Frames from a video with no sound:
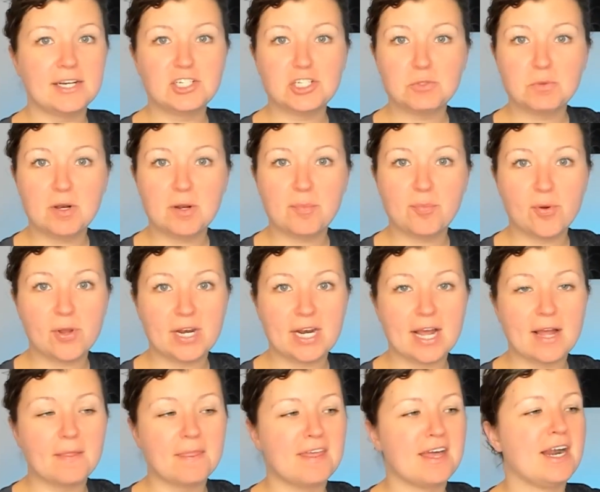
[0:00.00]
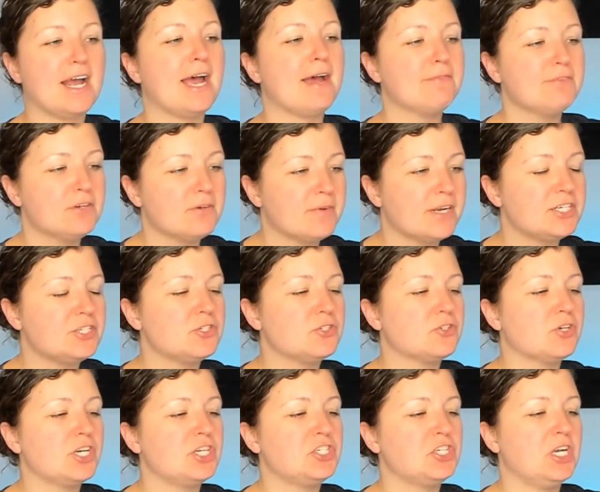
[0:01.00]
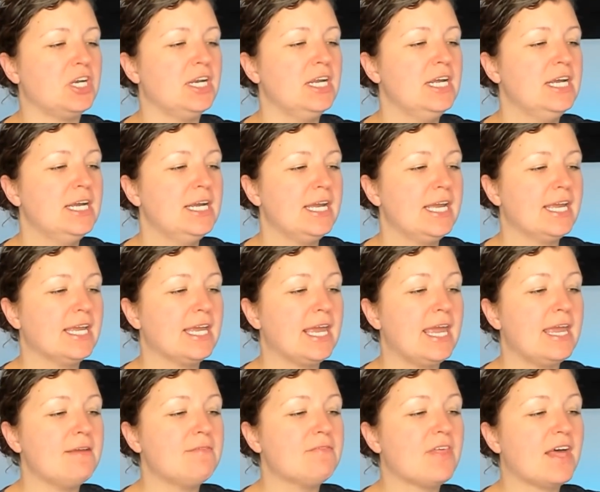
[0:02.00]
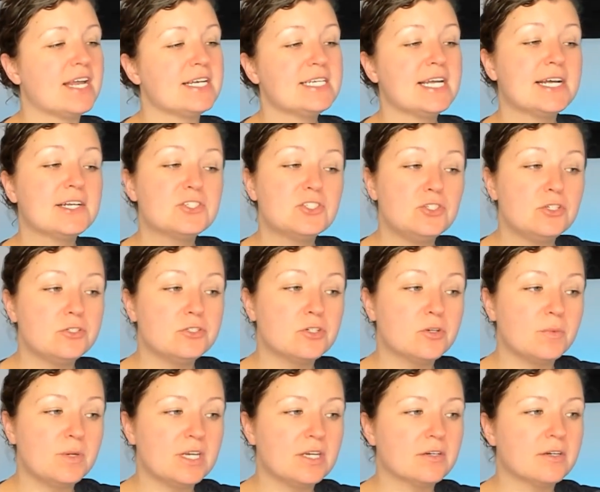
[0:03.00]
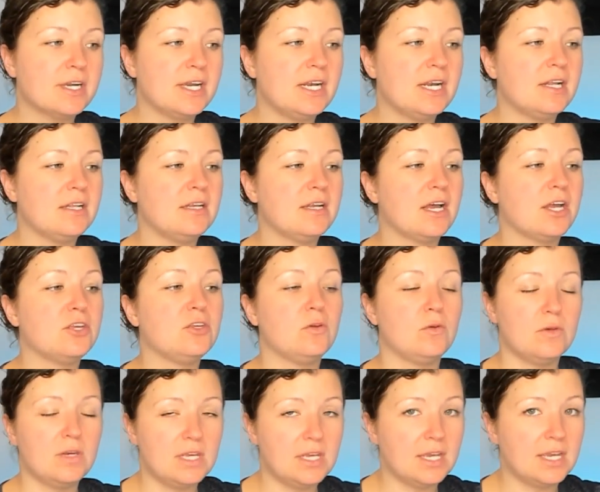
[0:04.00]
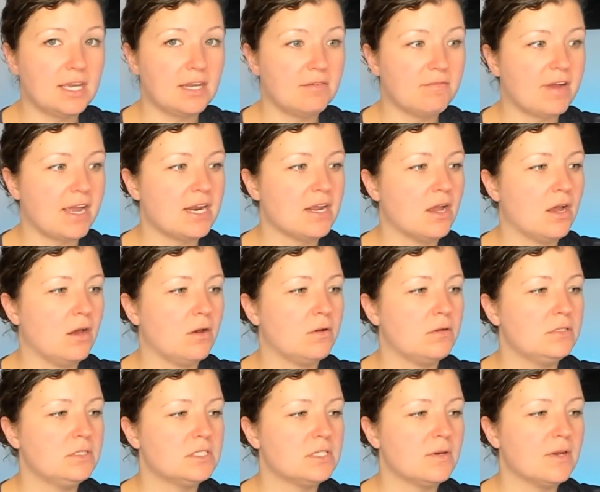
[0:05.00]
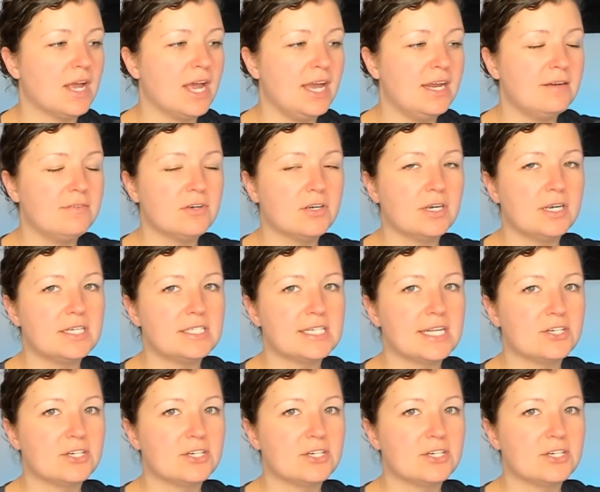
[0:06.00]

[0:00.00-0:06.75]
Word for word: I just want to point out that after registration, it gave that test user we created a unique invite code. So it kind of creates